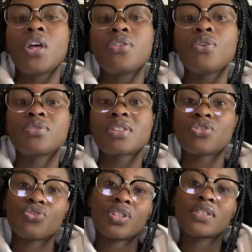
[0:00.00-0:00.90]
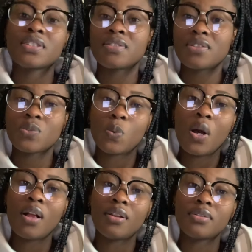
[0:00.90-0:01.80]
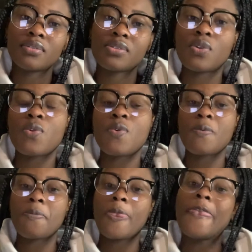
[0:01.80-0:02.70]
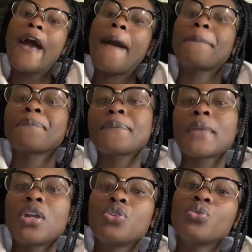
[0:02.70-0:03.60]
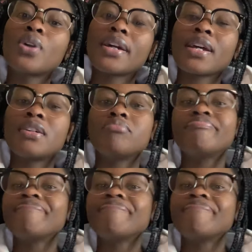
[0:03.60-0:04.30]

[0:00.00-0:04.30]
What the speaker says: Those are stresses as well. So yeah, you gotta